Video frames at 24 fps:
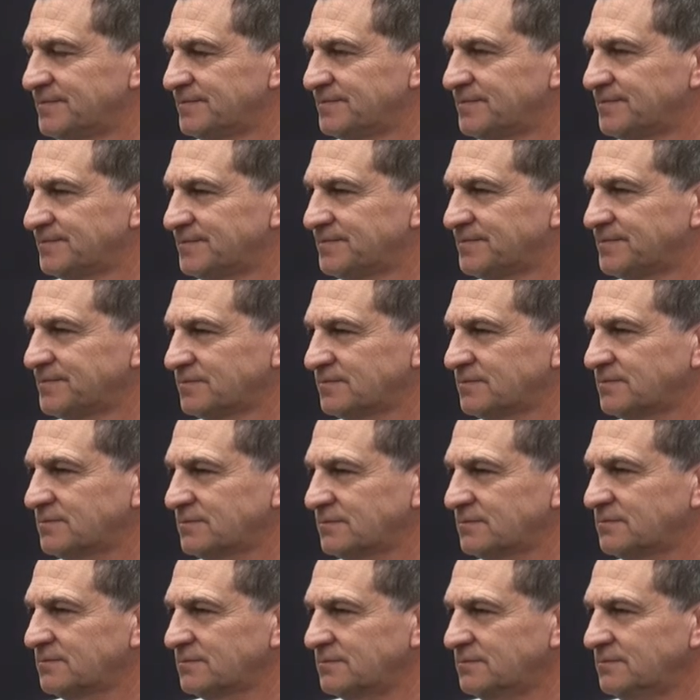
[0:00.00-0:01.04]
like that's been
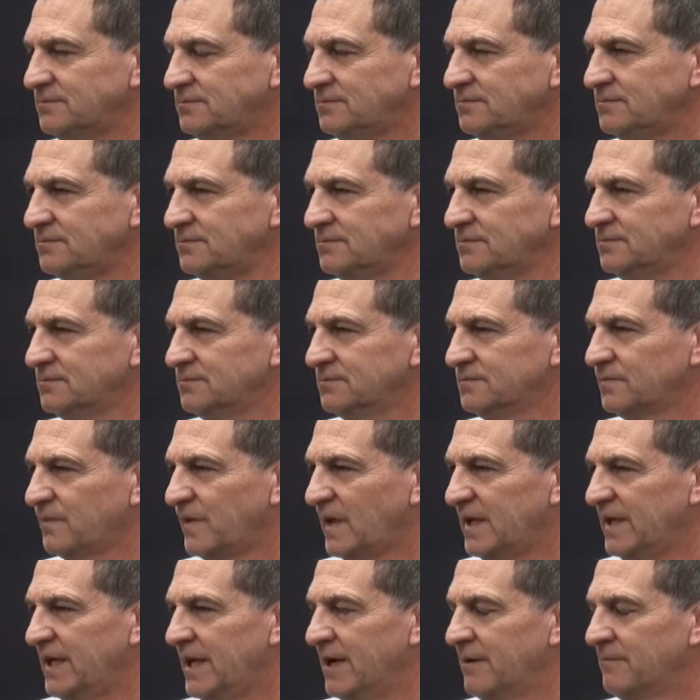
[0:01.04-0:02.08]
pretty sharp for you
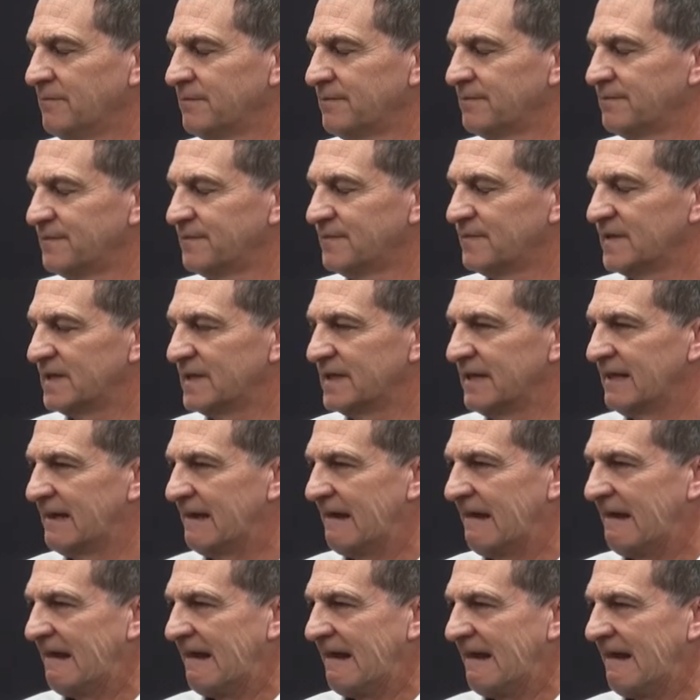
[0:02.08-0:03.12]
guys in general, whether it's
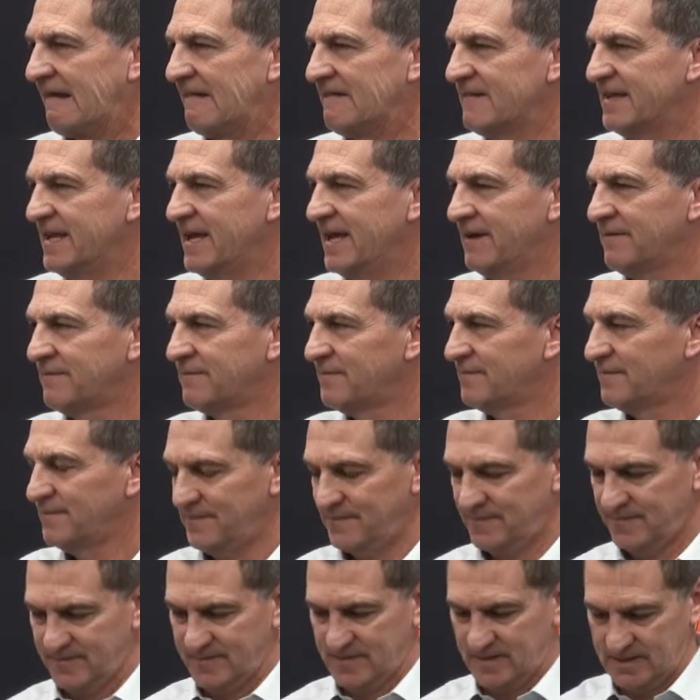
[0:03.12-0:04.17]
zone or whatever. Yeah.
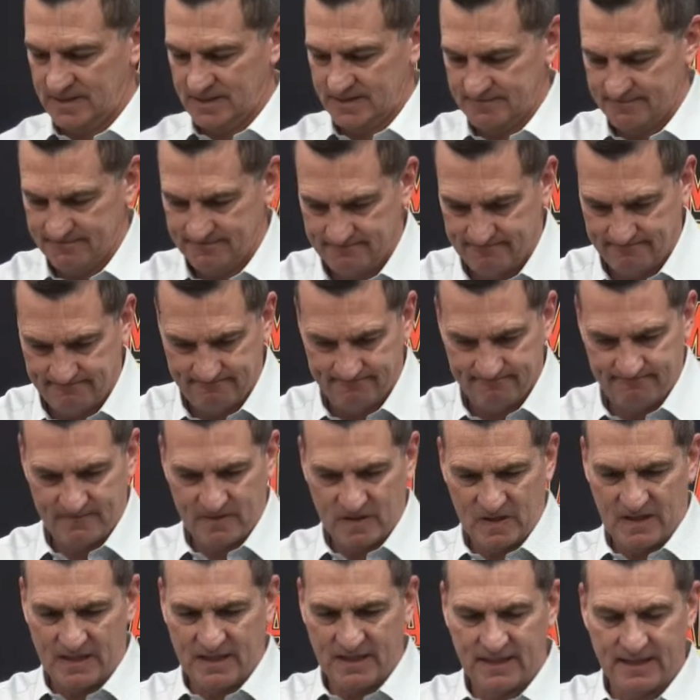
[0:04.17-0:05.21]
How pleased are you
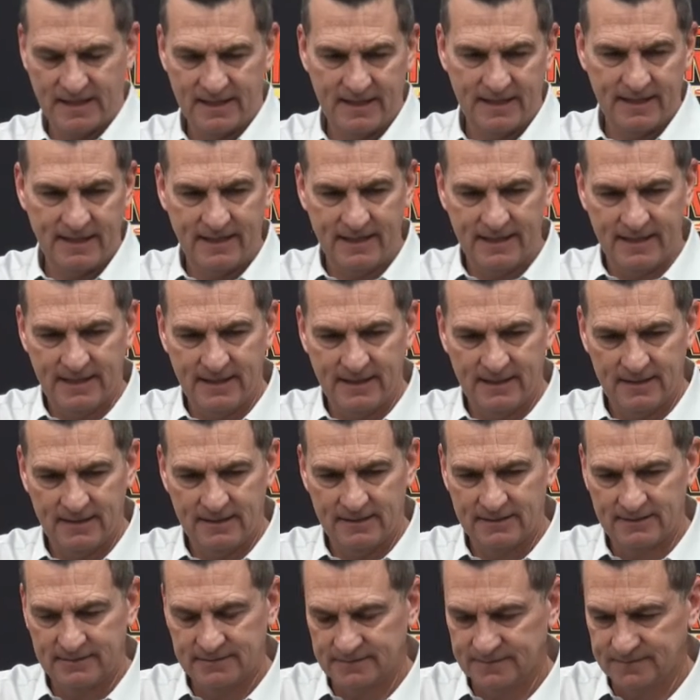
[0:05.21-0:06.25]
with how
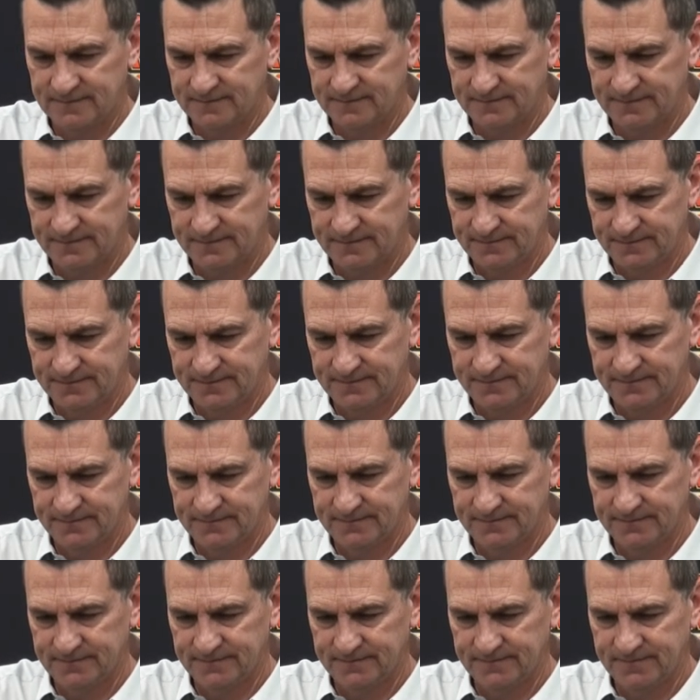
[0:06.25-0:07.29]
much this group has
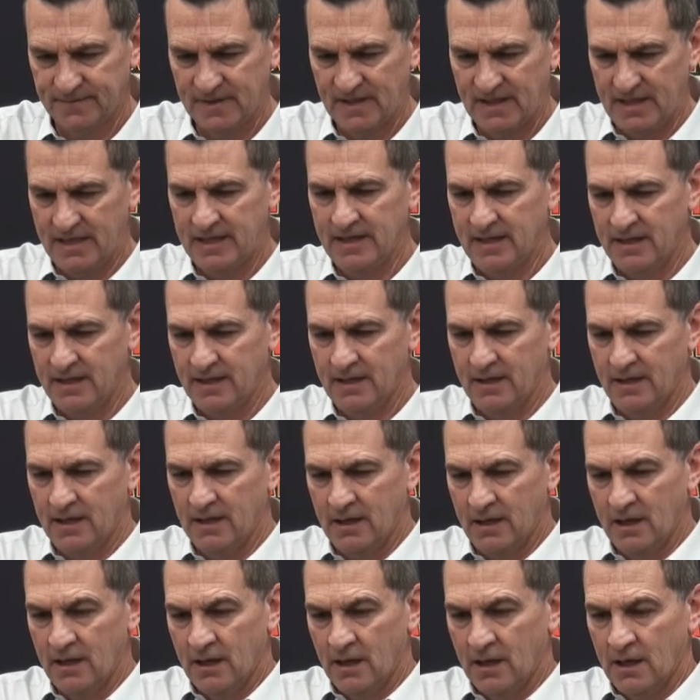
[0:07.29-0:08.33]
embraced that in the core
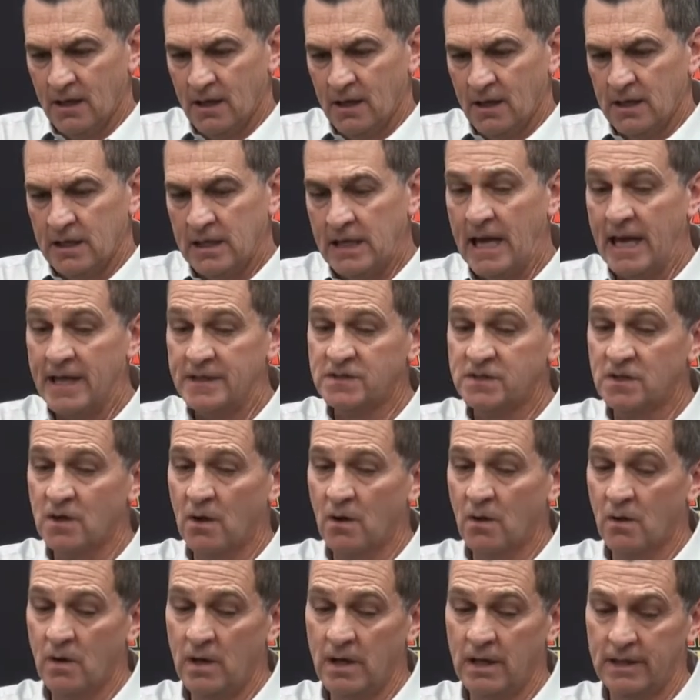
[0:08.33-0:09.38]
so far? Yeah,
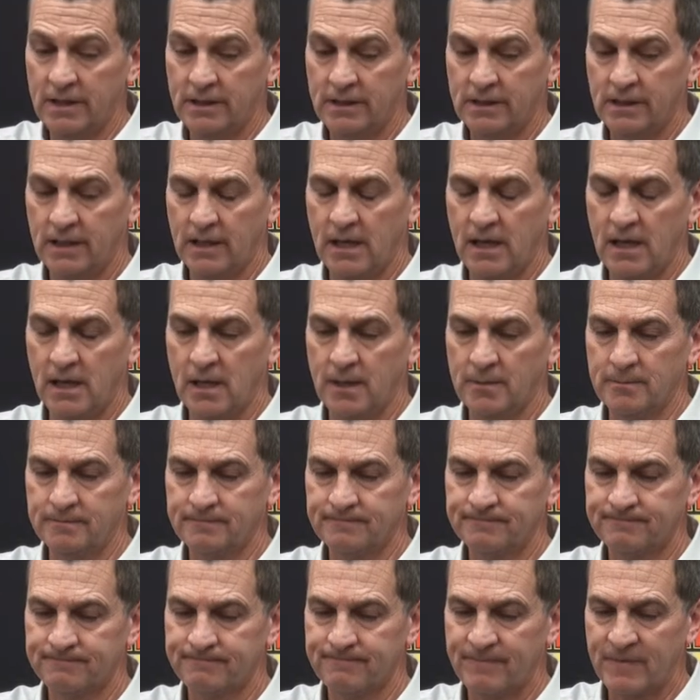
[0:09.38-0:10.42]
so
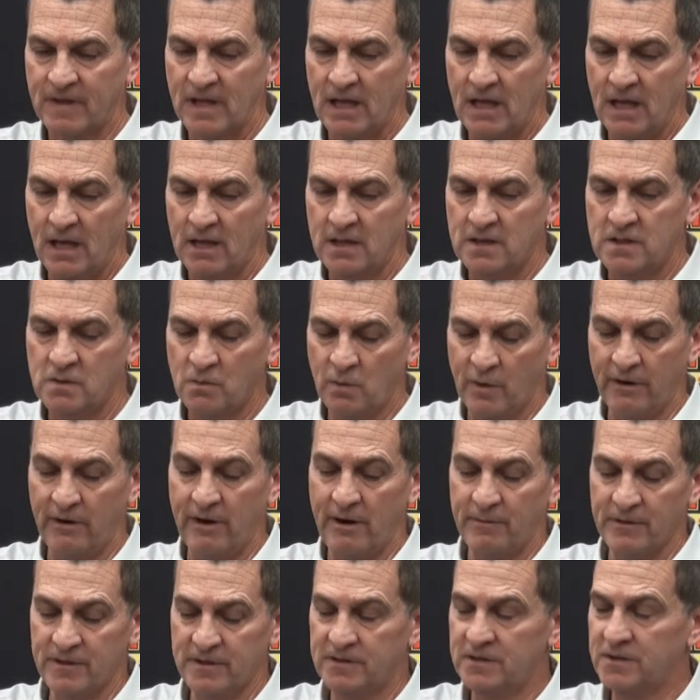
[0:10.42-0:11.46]
um, we were
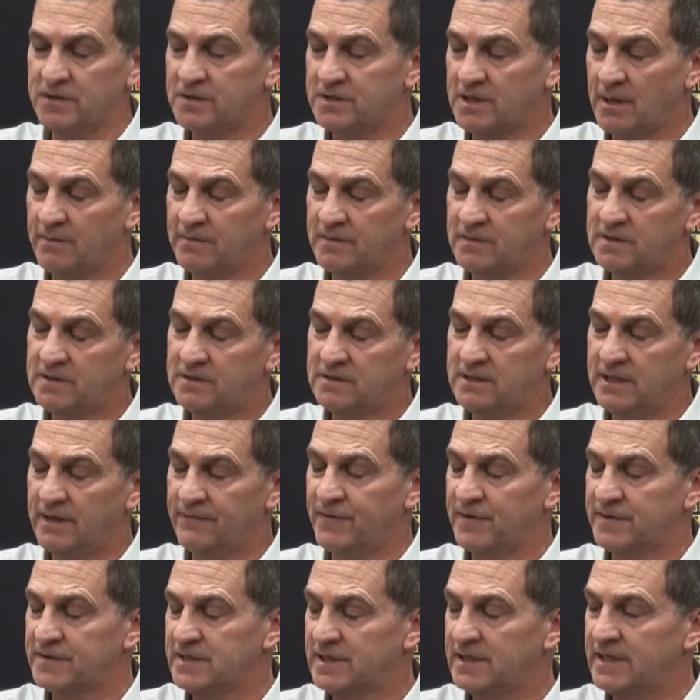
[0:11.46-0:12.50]
able to do something
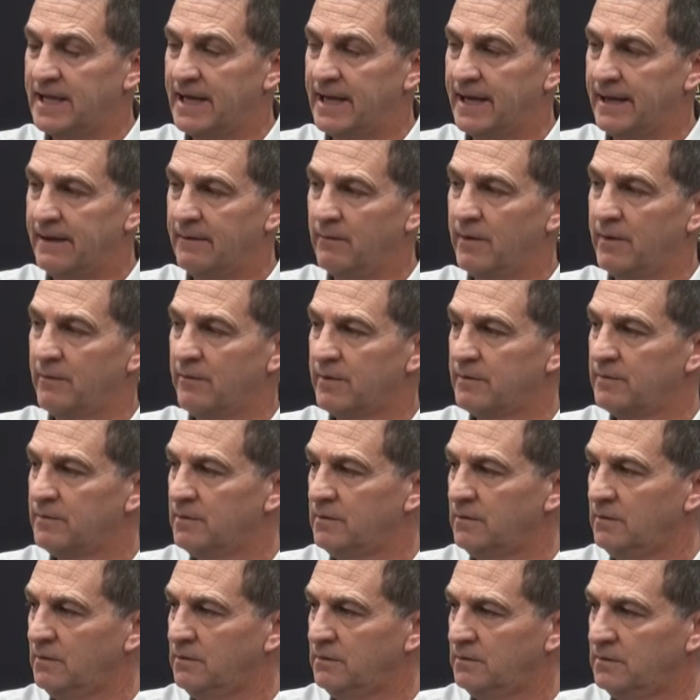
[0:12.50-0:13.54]
different today. We were
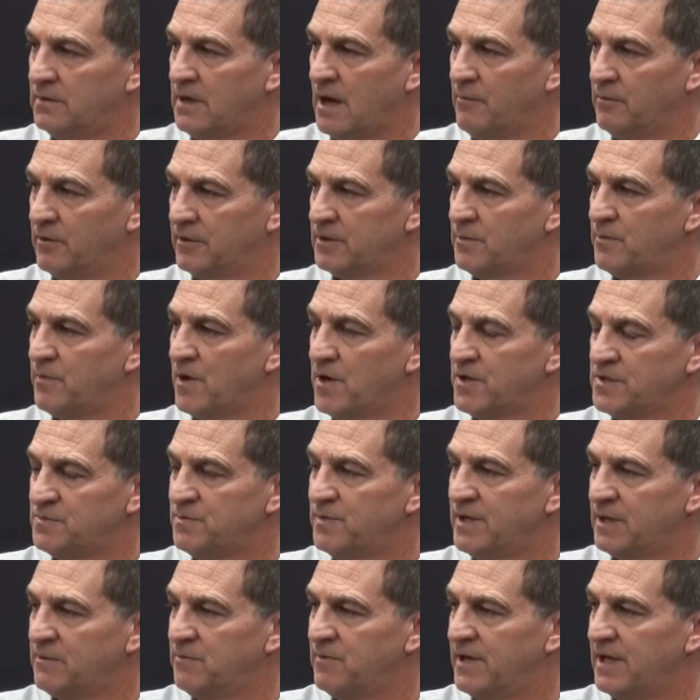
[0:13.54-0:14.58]
doubling the post
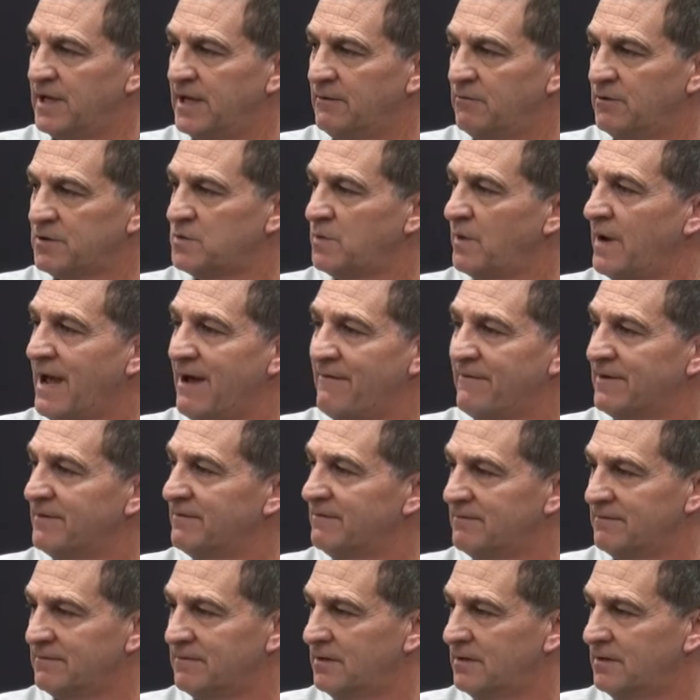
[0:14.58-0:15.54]
big big, which we haven't.